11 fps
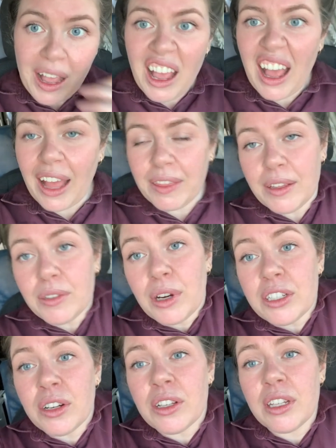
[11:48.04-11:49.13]
at this
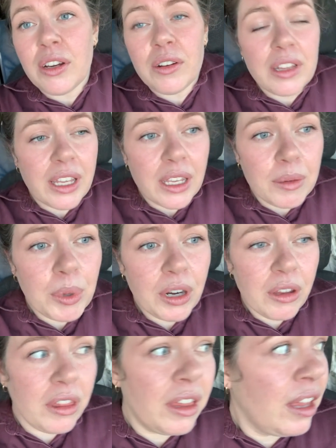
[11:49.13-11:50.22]
restaurant that I really like in
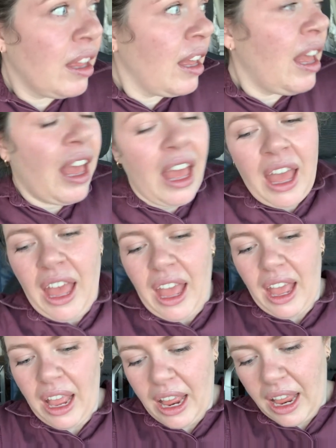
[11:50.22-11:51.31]
Perth,
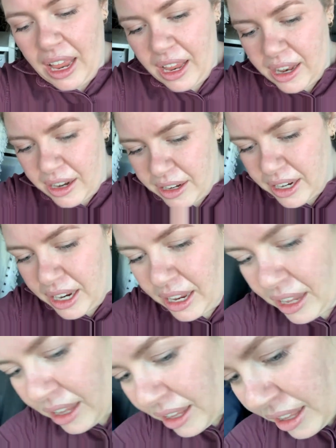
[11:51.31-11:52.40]
and
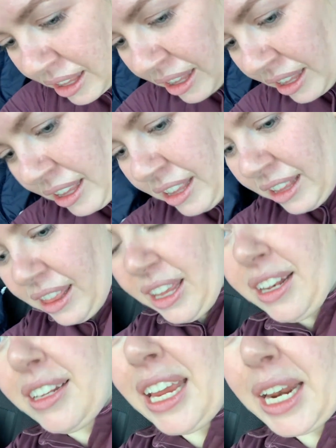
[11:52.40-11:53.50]
then
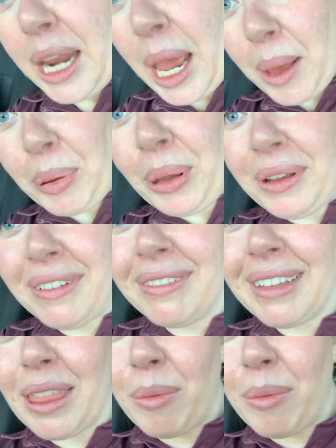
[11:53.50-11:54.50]
take a nap in the